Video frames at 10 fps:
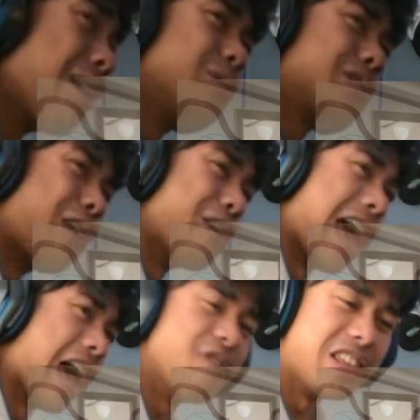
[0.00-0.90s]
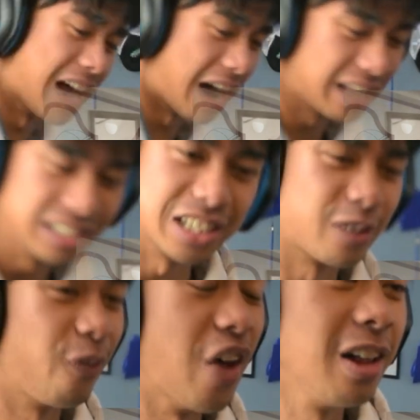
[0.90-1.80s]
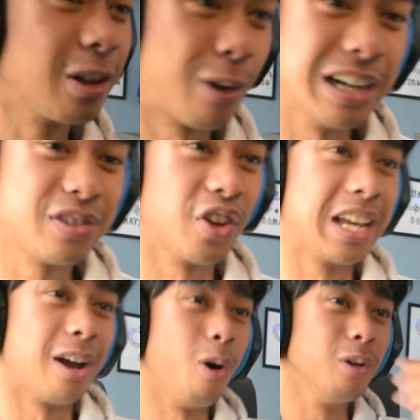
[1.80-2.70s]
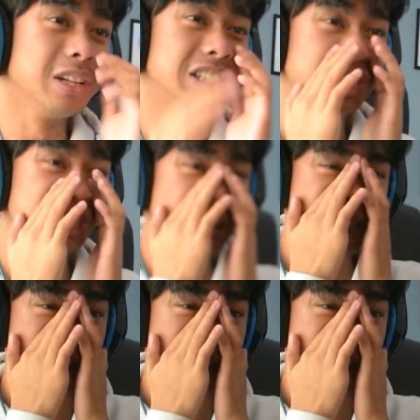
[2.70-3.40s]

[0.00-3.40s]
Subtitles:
he was going to heaven, nah, he just fell gracefully, holy shit!